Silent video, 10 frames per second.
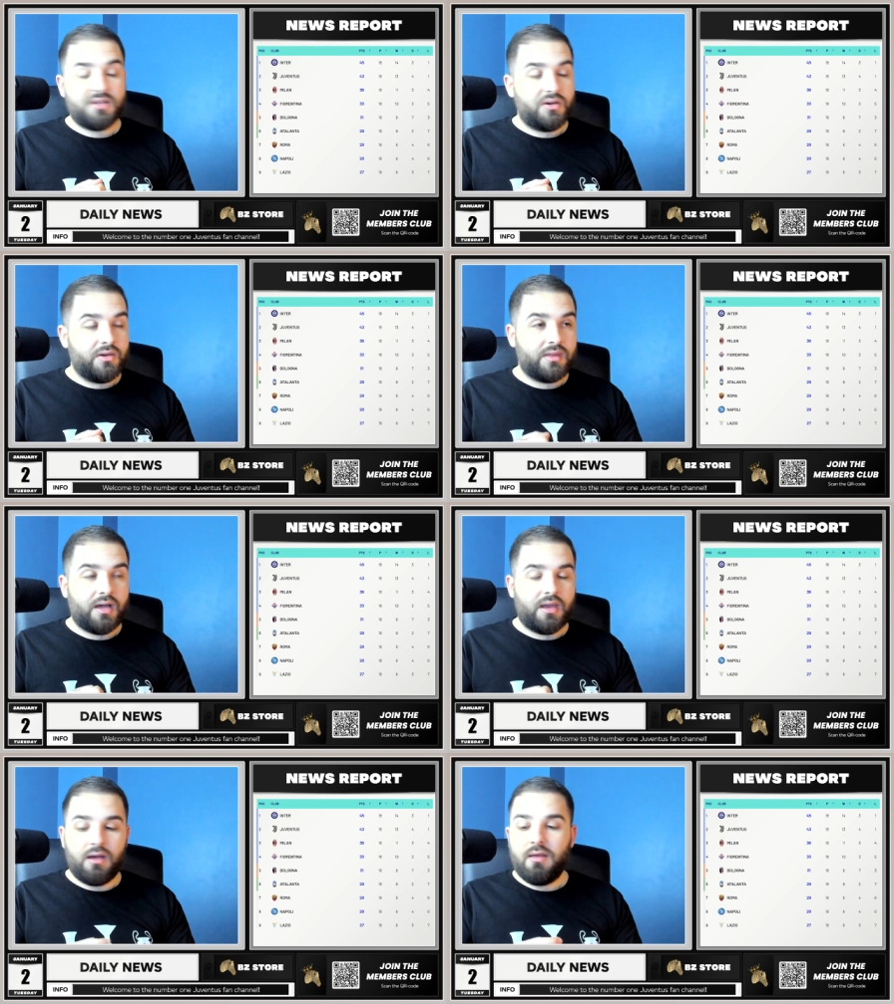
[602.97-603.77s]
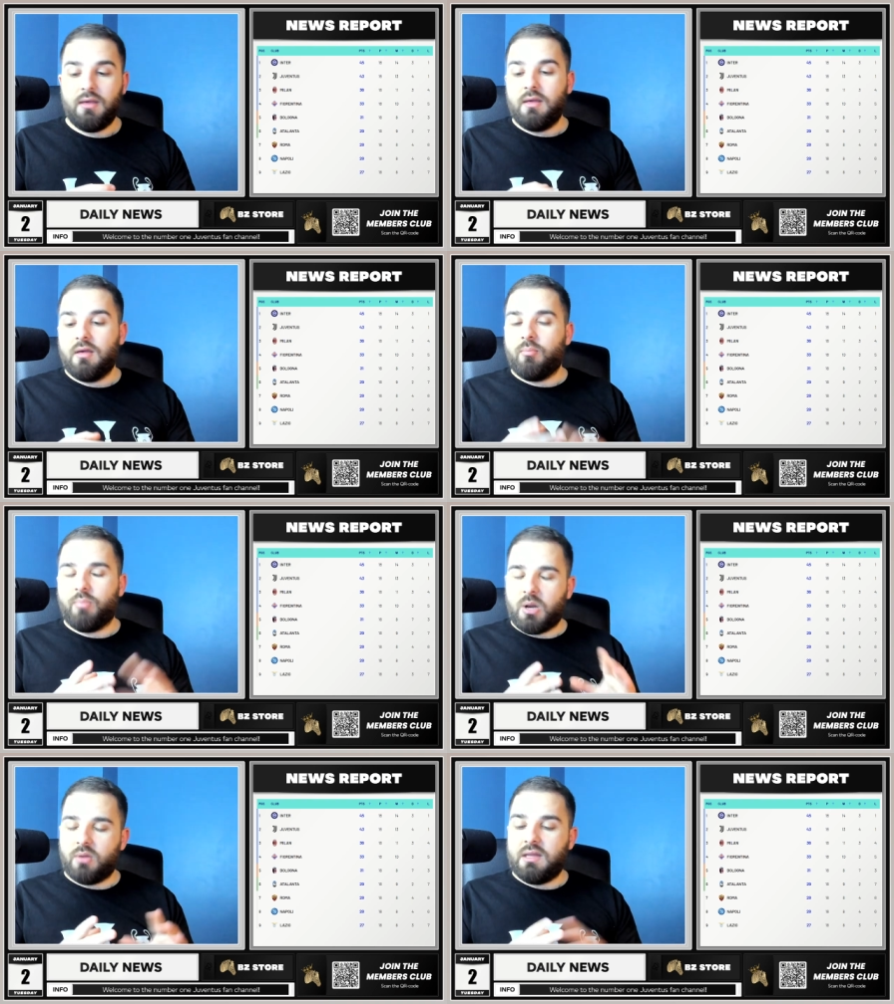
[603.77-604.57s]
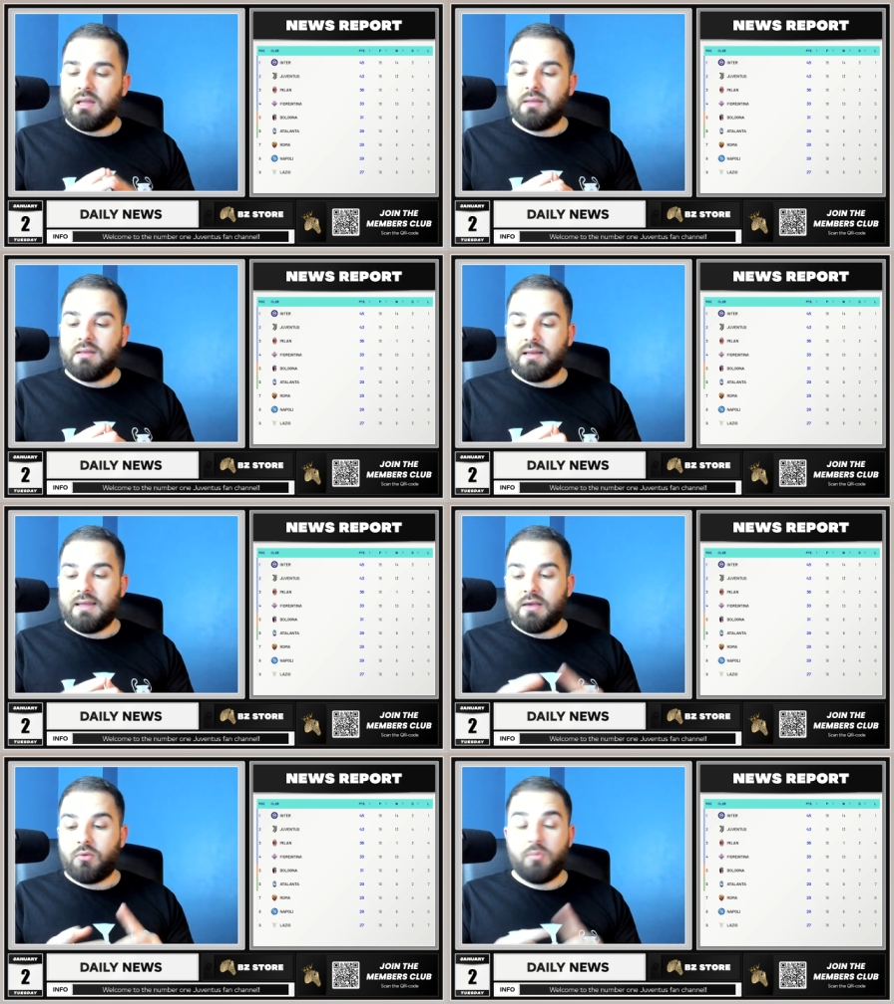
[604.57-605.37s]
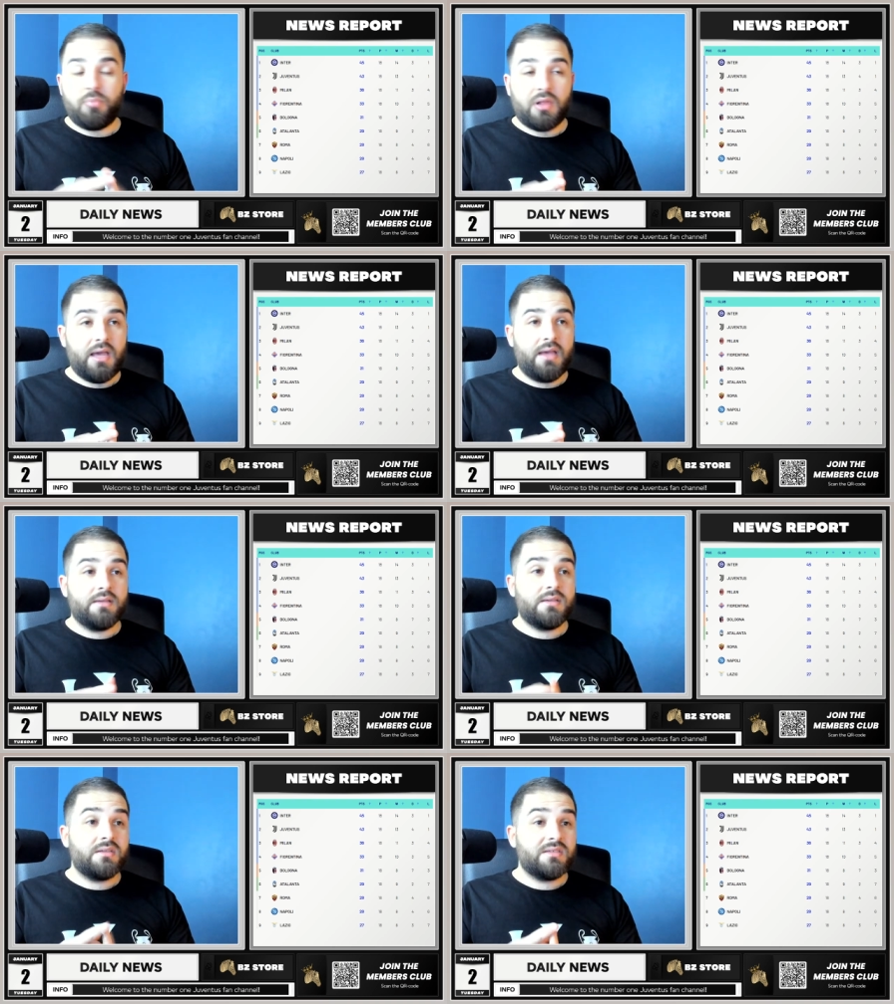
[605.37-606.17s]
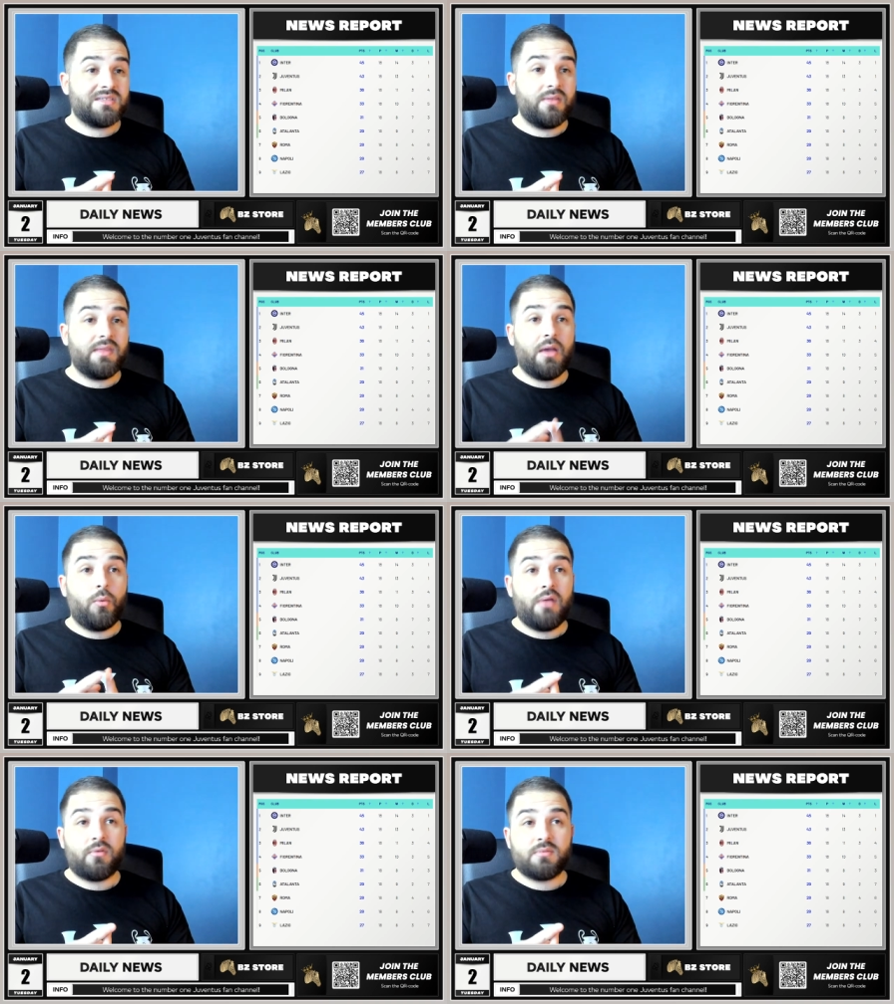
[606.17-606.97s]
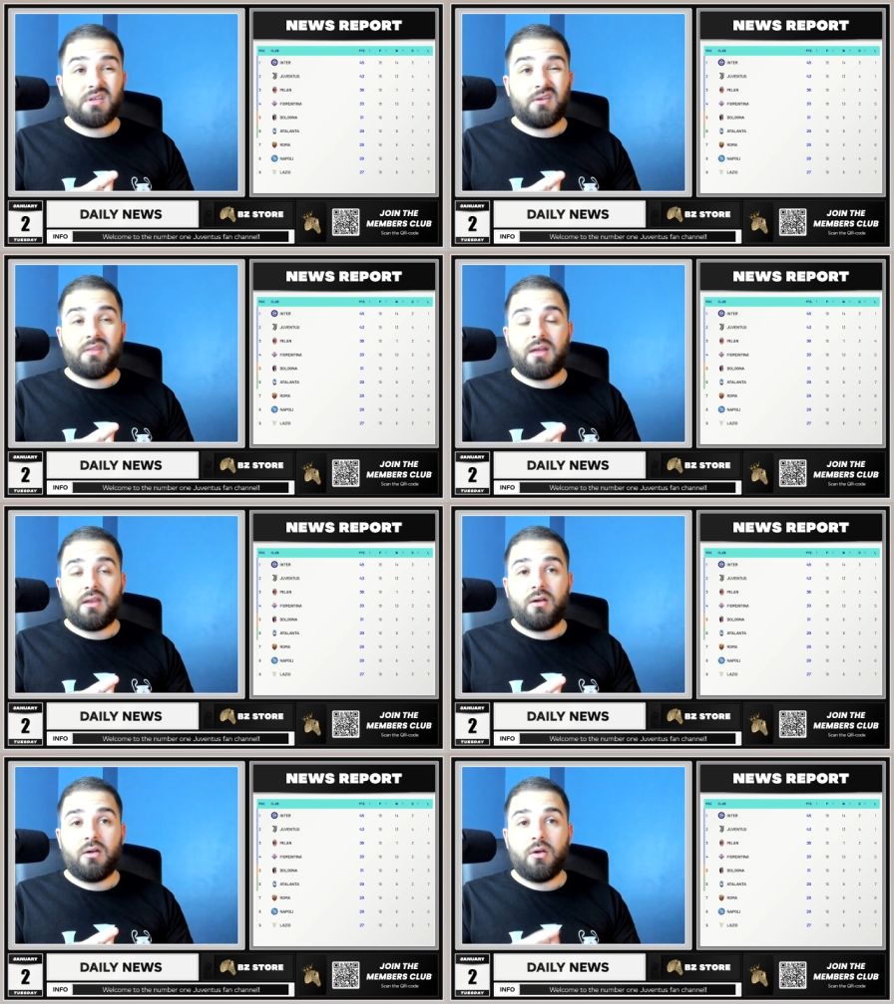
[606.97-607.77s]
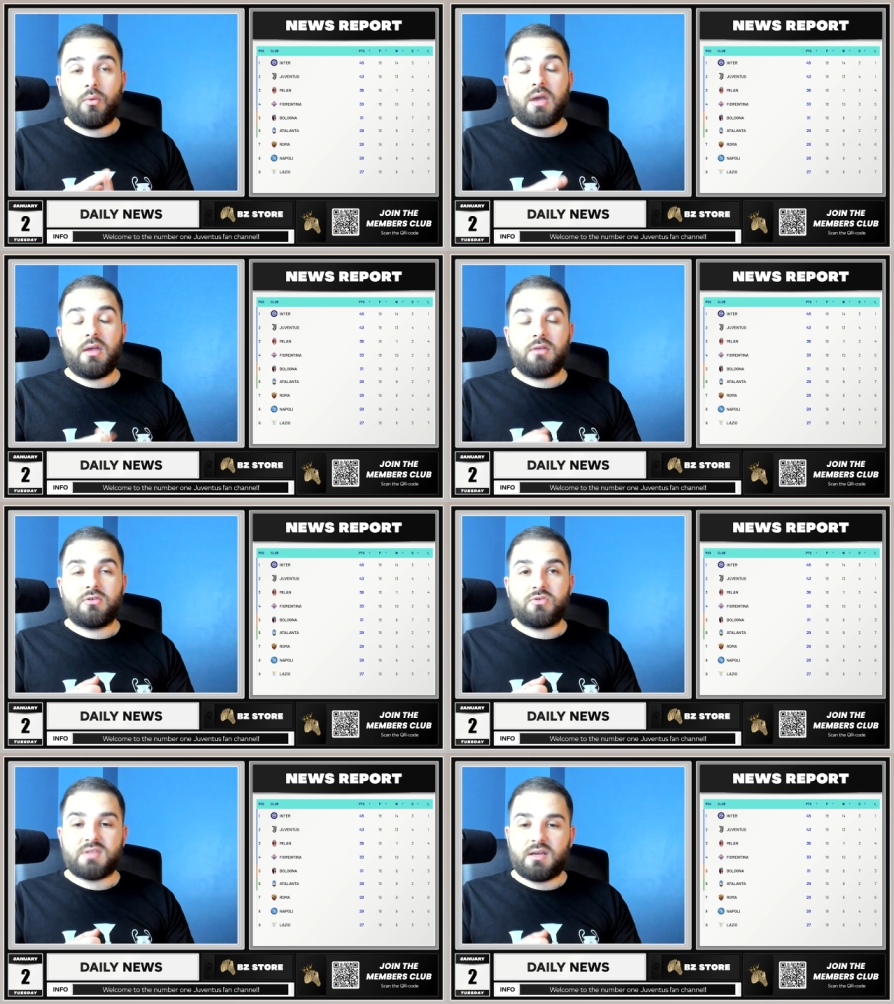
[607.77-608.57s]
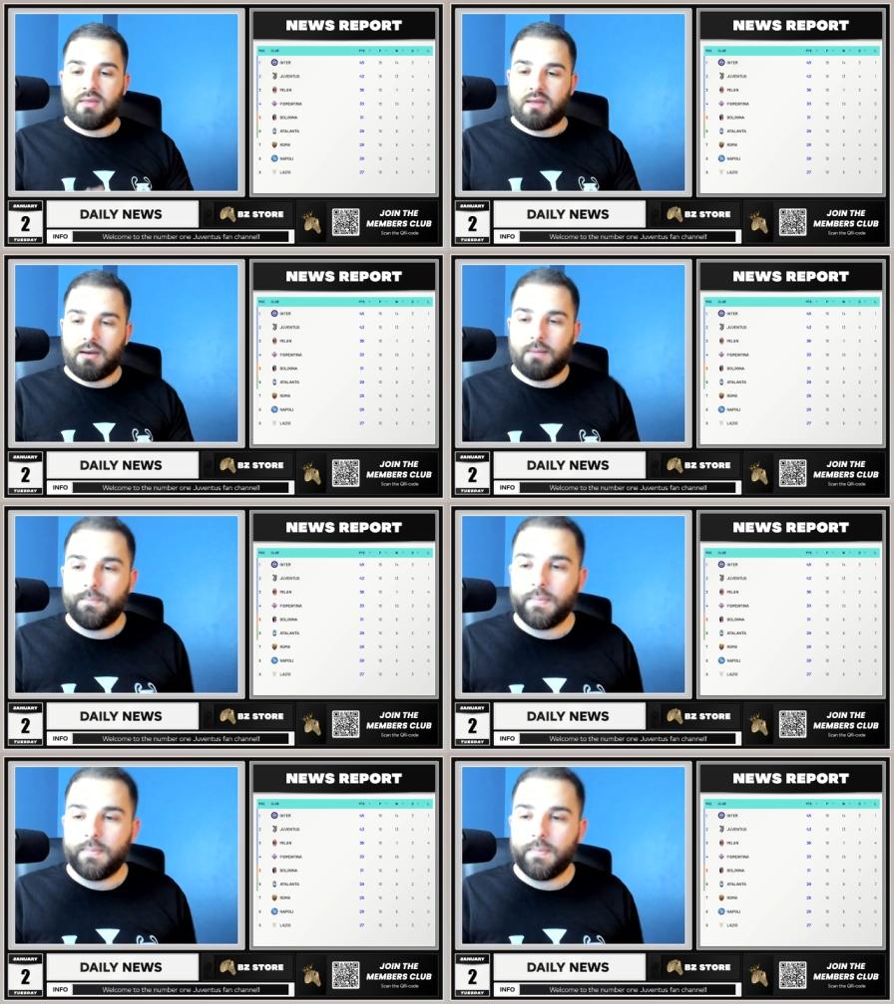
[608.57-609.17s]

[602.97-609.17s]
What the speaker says: Salernitana, but on the, in the league we play Sunday away to Salernitana.